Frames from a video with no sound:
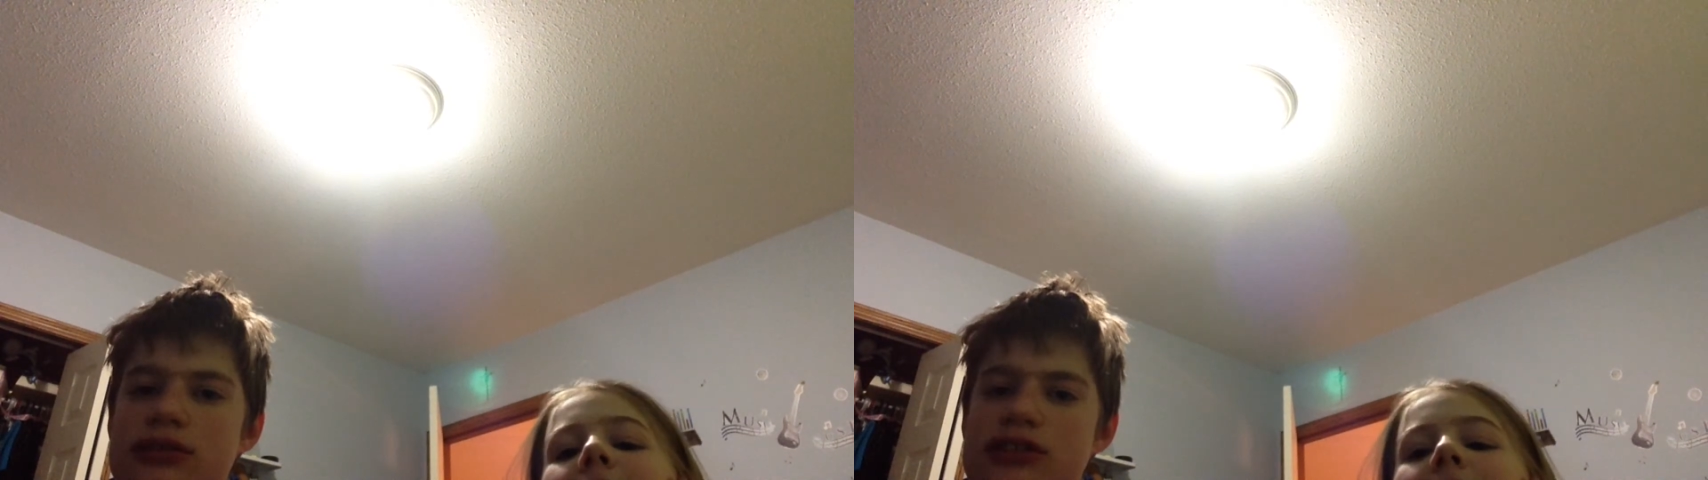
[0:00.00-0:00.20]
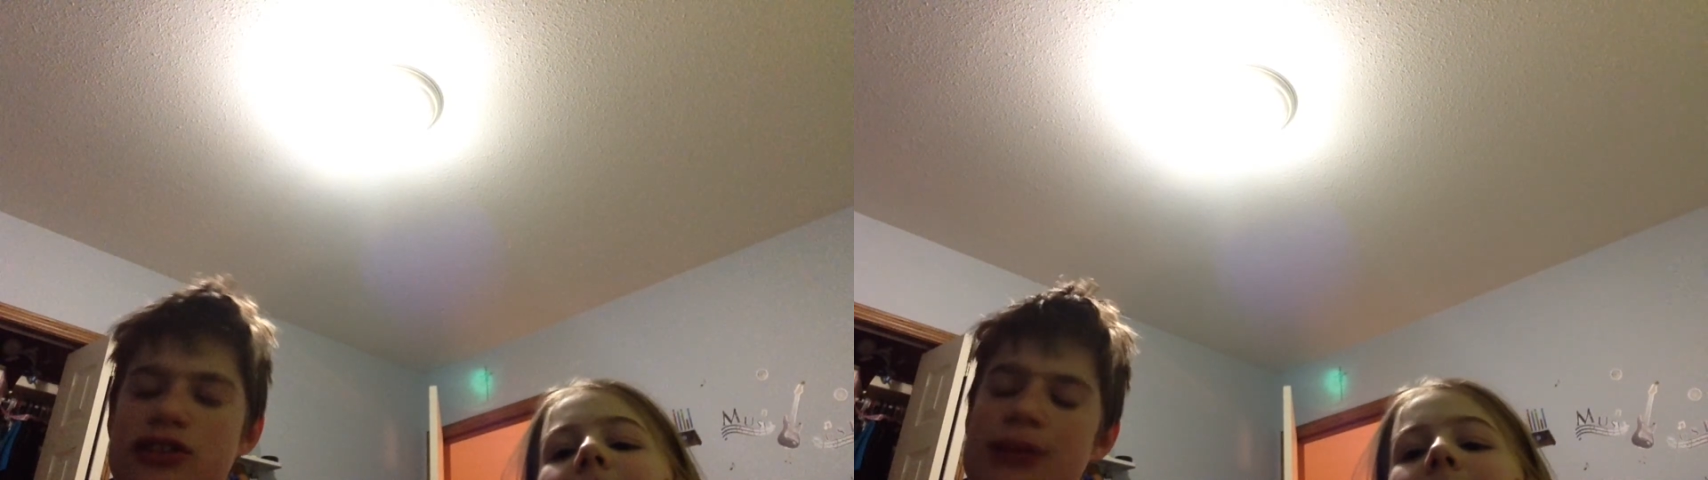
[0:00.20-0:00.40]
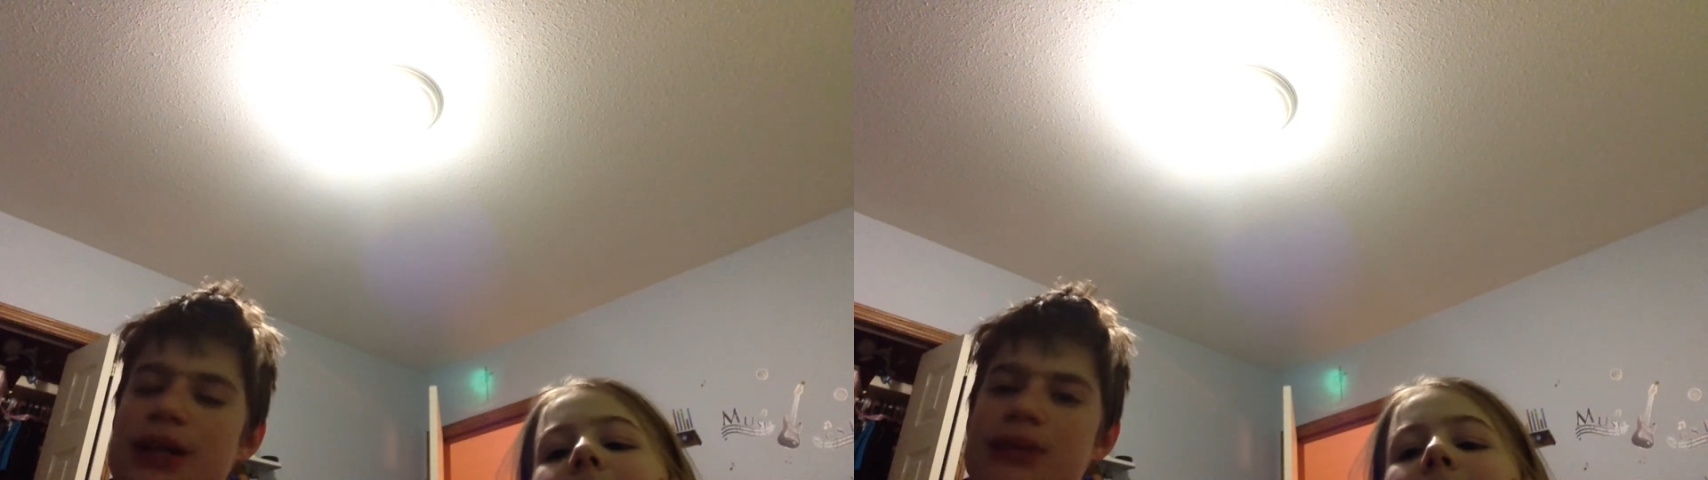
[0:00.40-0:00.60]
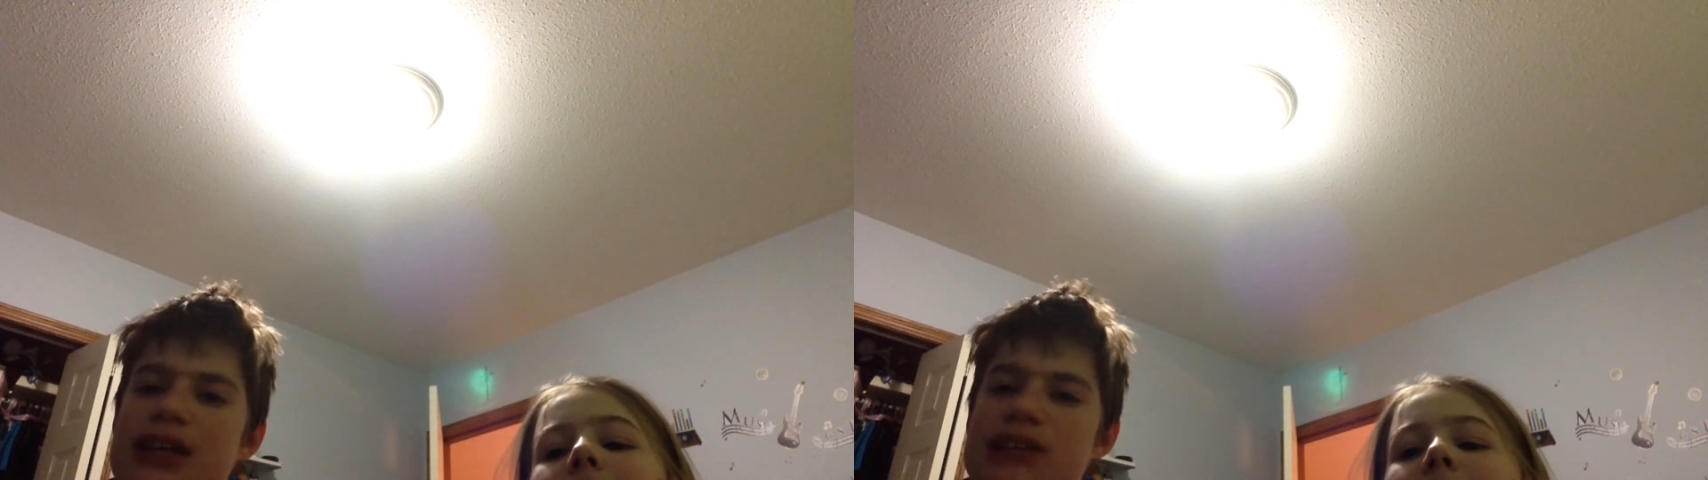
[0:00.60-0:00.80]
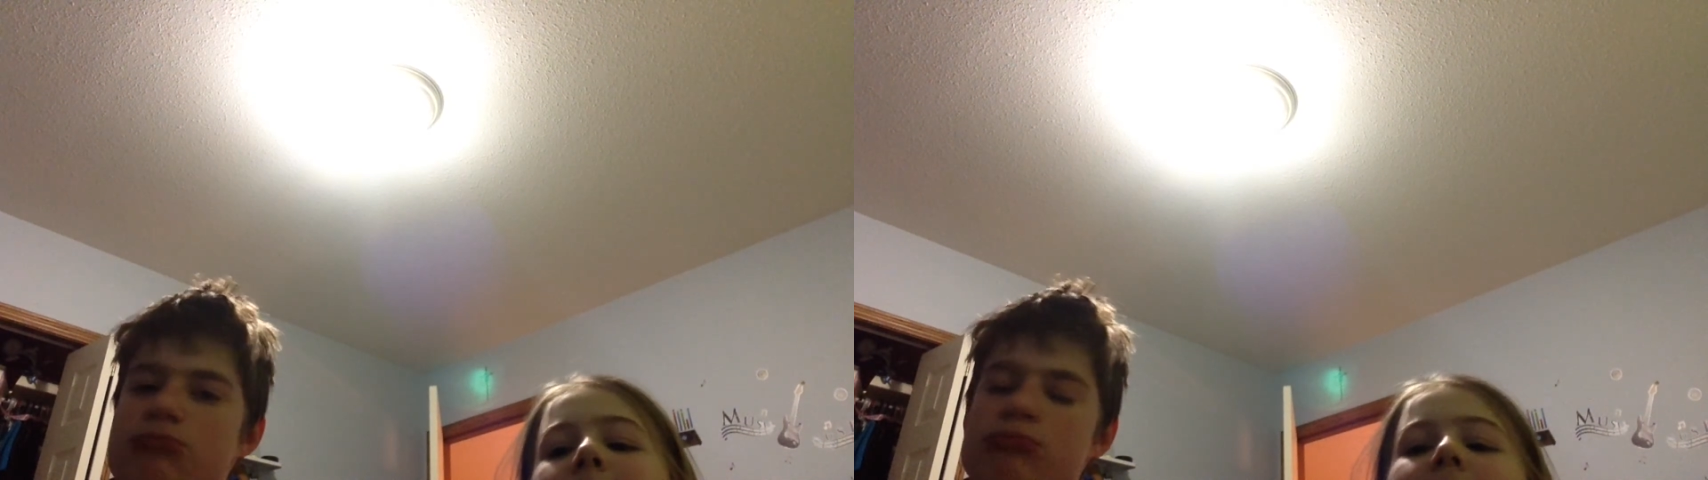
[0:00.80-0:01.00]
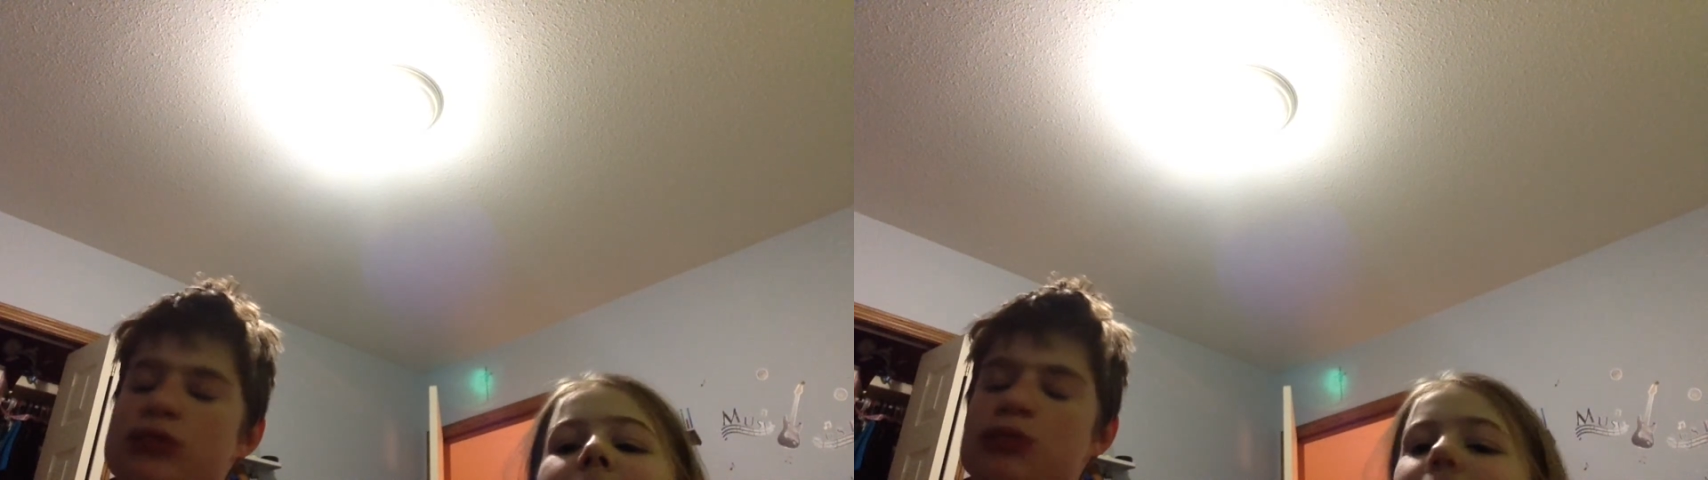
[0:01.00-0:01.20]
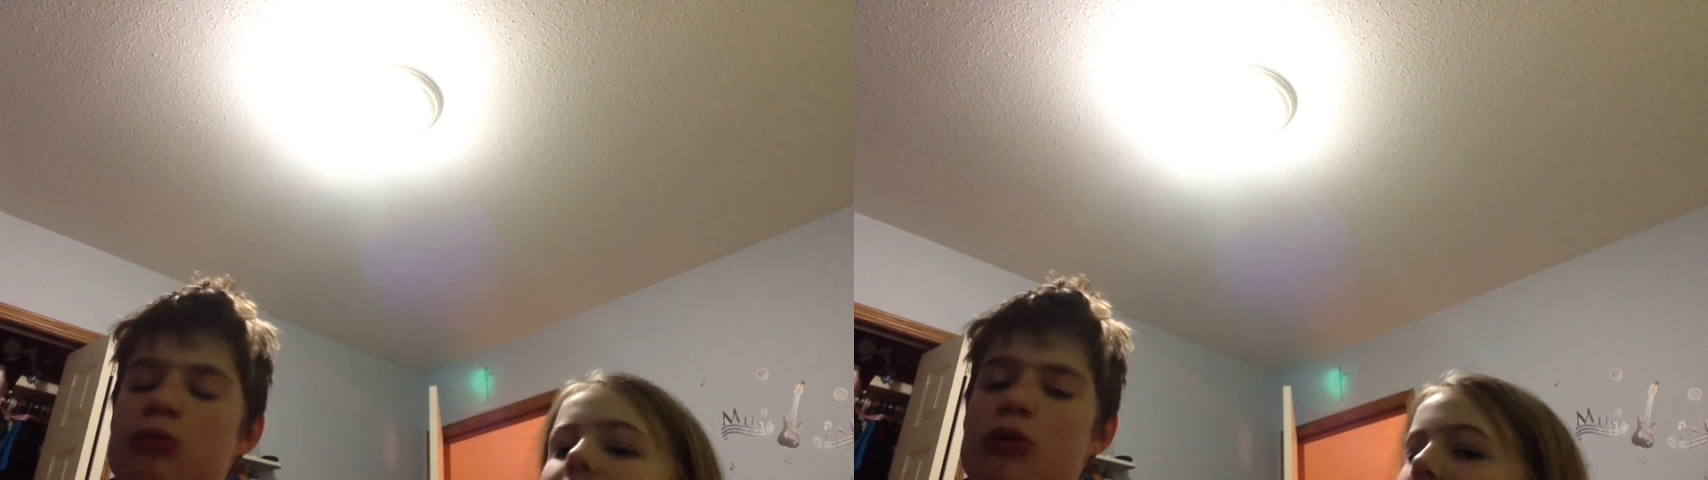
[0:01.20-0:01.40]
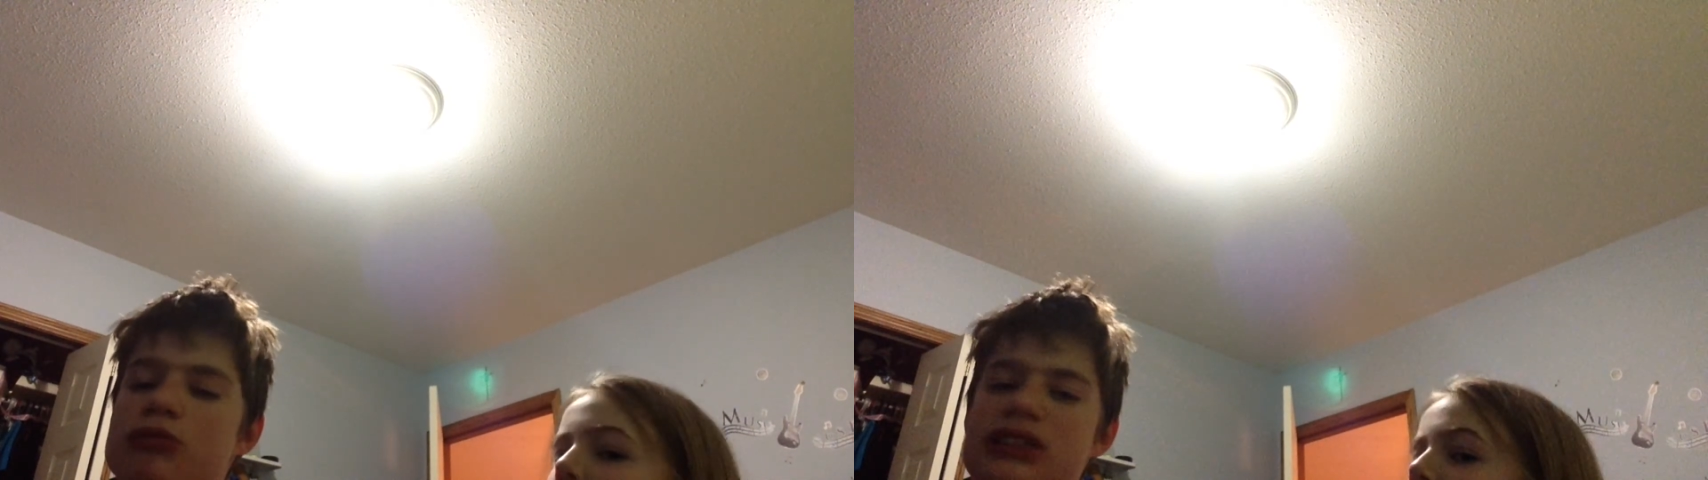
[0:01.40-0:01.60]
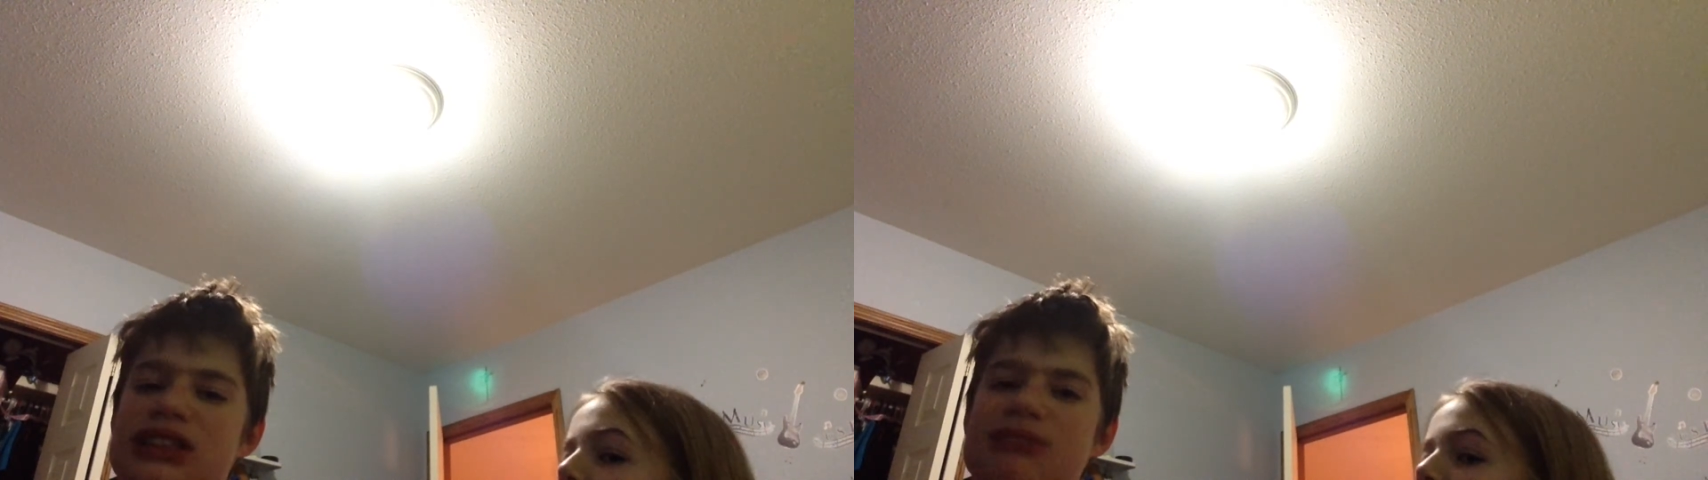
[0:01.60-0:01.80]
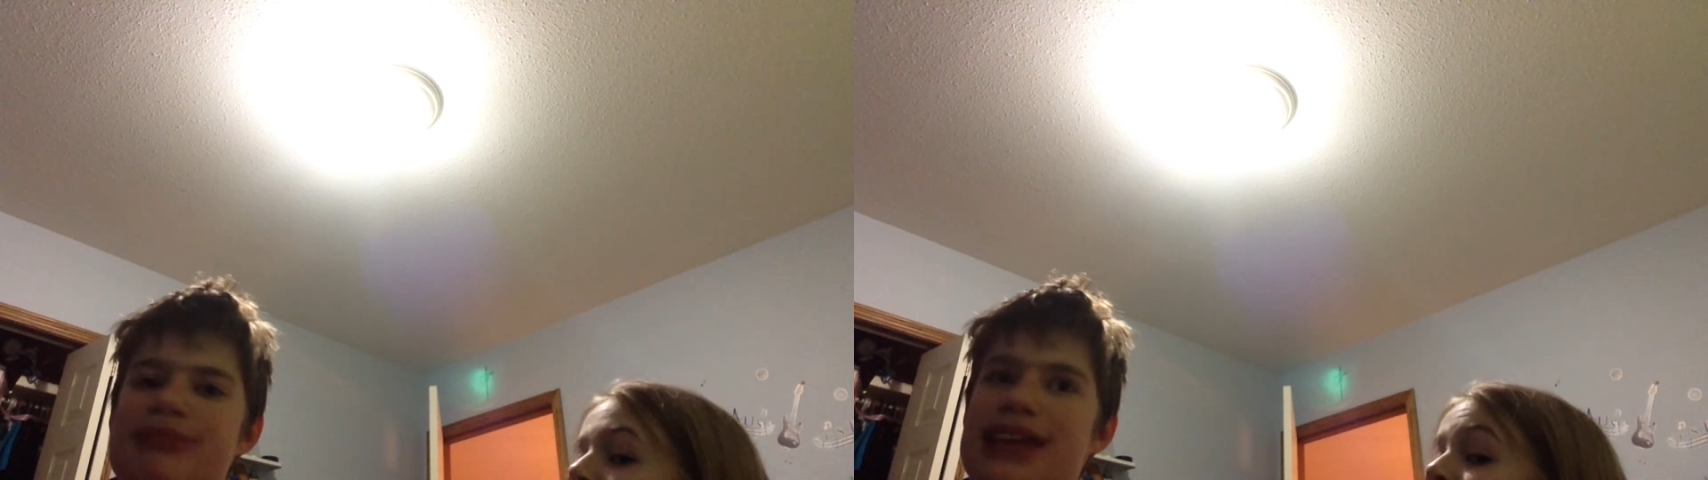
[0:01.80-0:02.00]
Spider-Man
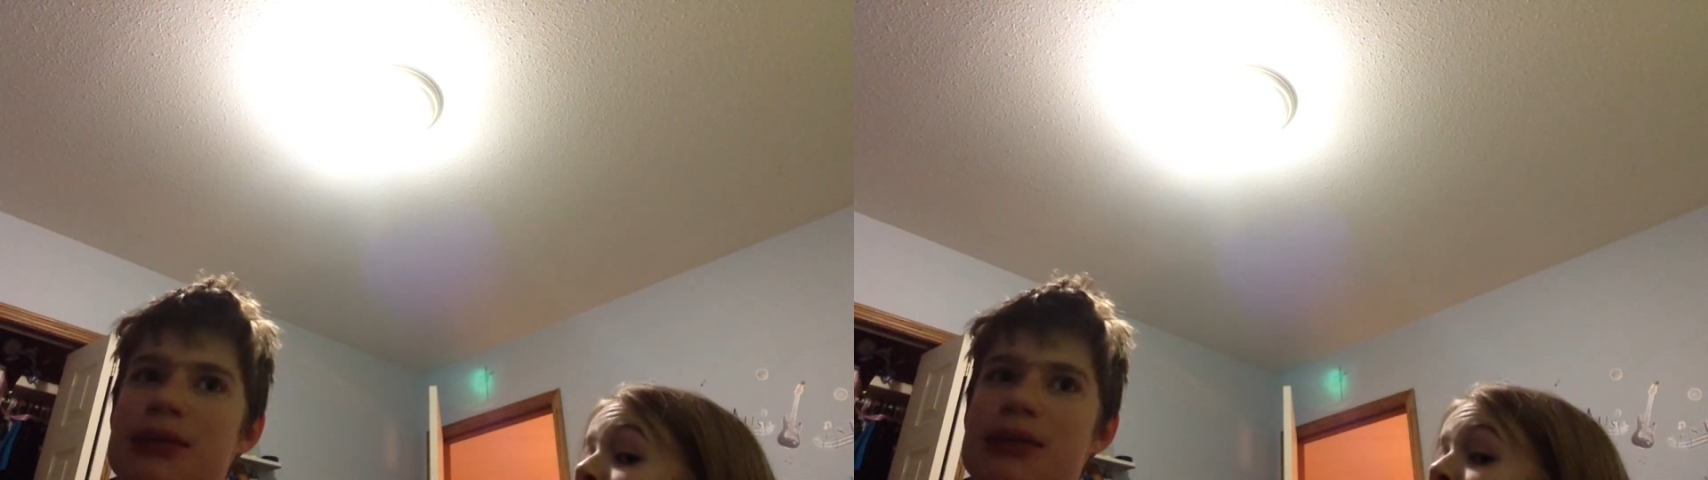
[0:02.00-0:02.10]
won't be